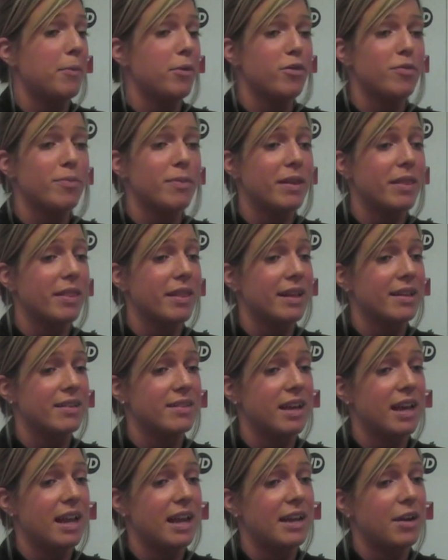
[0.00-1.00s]
movement
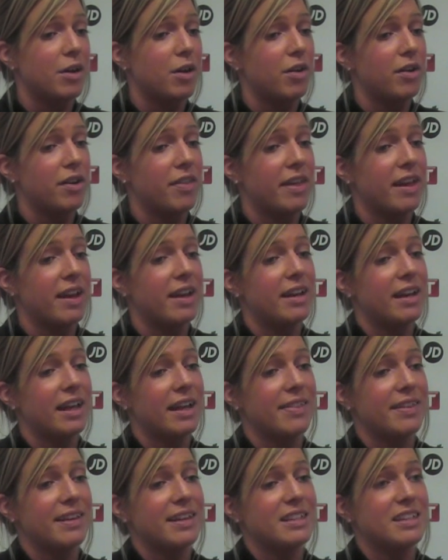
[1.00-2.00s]
things early on, and then
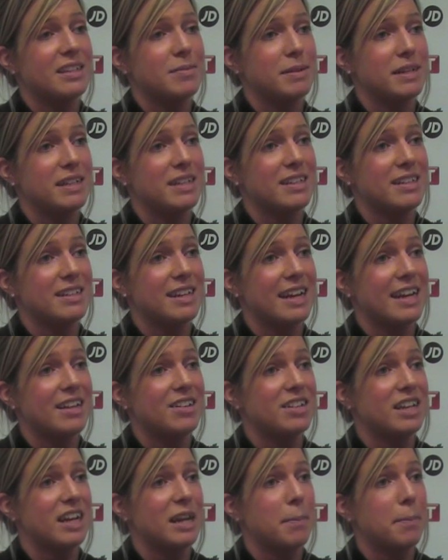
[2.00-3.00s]
at the intermediate
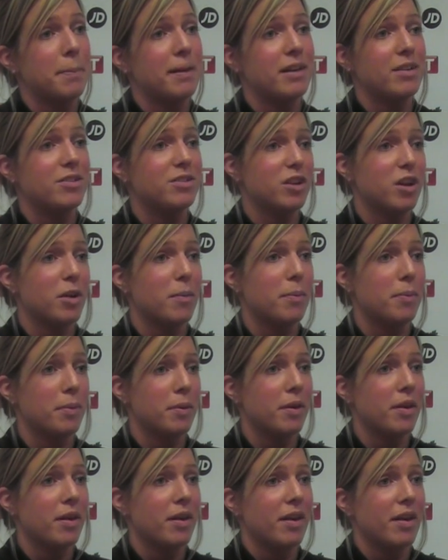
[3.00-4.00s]
stage you kind of build up
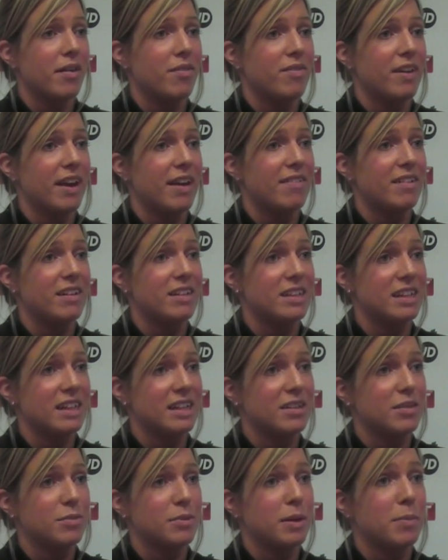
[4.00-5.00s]
various
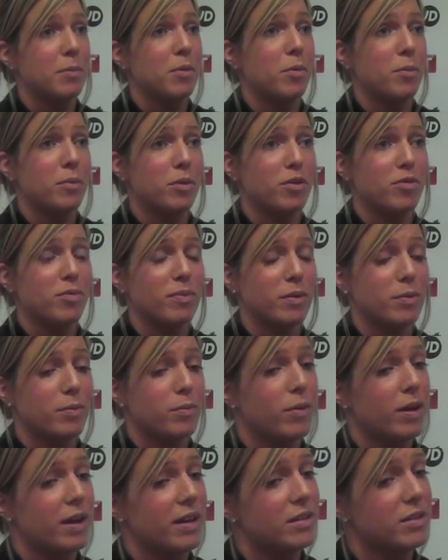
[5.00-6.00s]
things as well, more movement
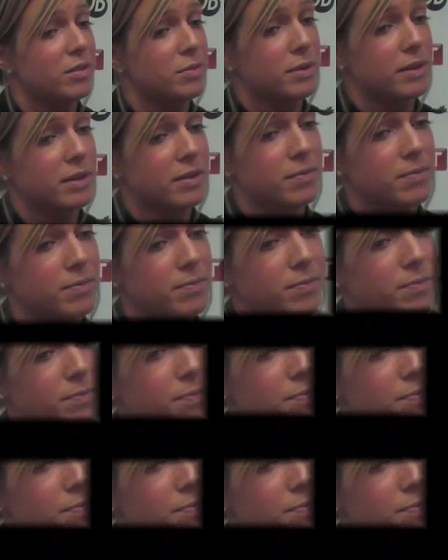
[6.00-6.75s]
wise as well.